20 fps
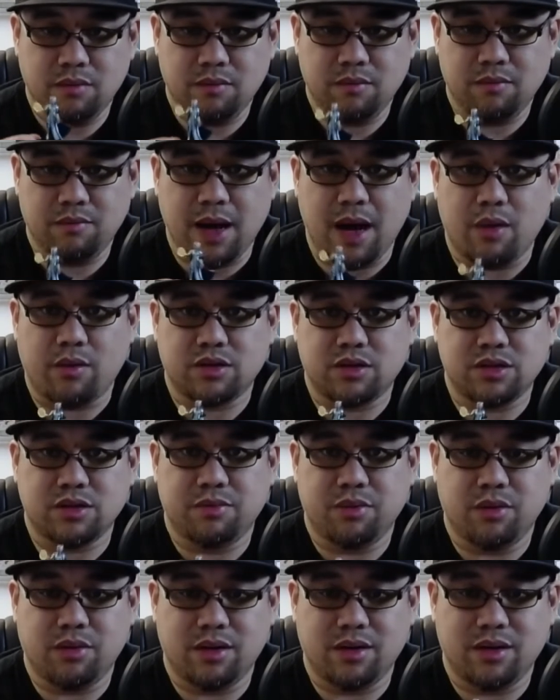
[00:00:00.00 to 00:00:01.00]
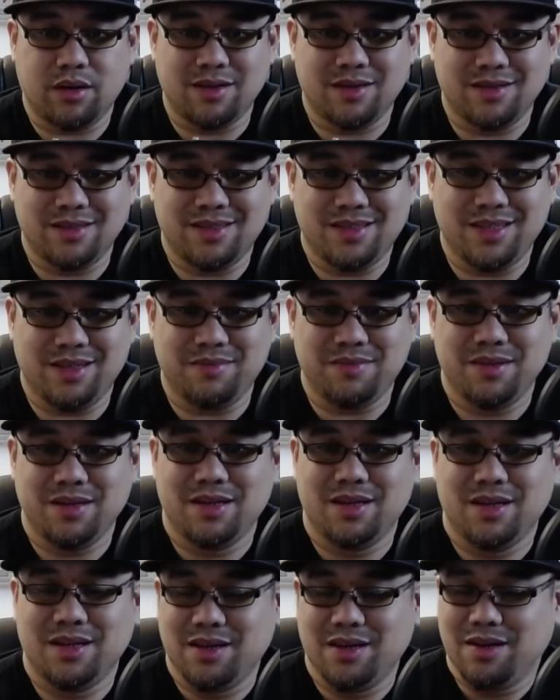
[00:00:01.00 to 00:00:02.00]
power support team
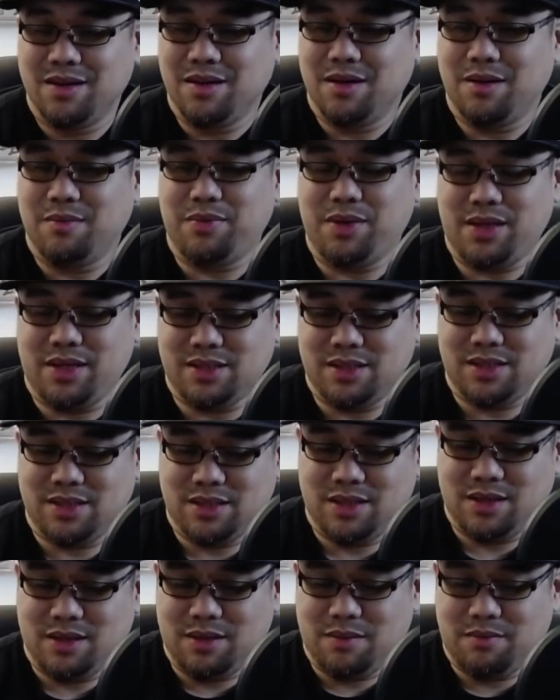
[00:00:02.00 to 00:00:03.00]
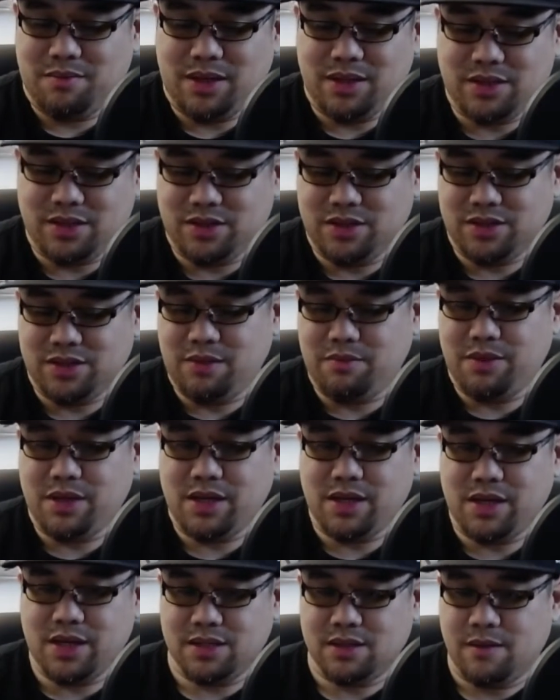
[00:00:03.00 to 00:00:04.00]
piece on your team,
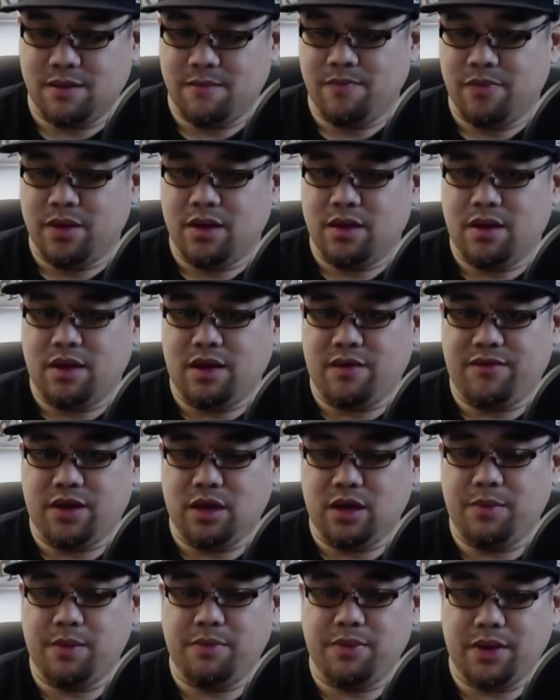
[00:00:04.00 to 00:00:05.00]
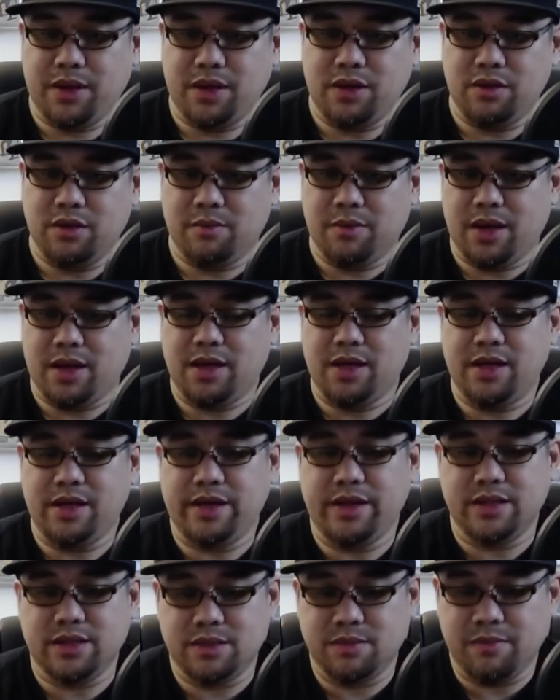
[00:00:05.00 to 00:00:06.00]
because if you're going to be playing Unimind, he
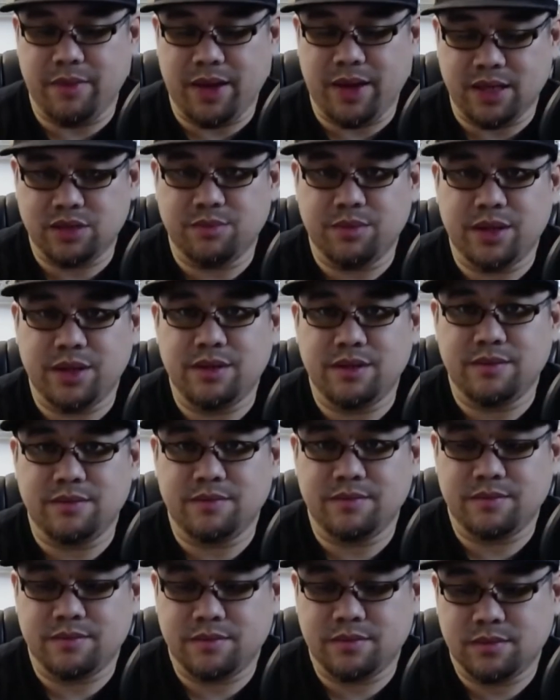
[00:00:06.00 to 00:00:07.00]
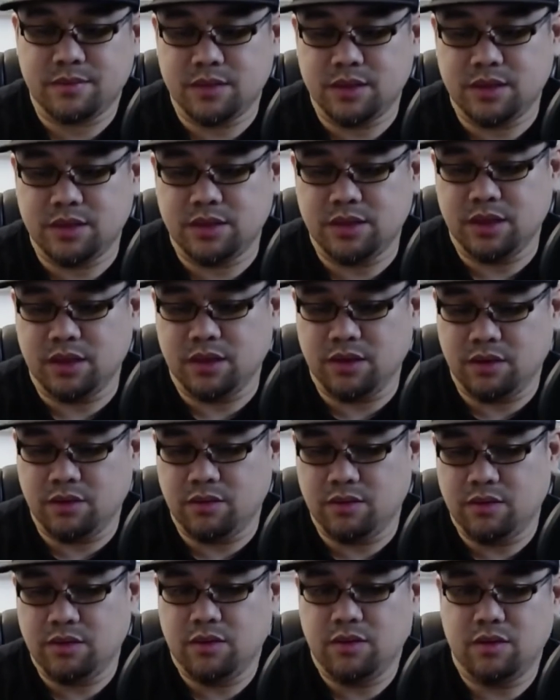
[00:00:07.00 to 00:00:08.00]
needs Mastermind.
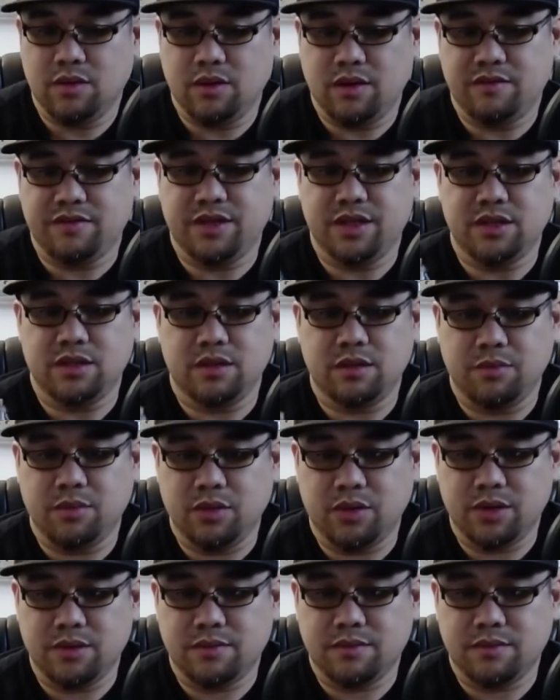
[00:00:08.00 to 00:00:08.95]
So if she's on the board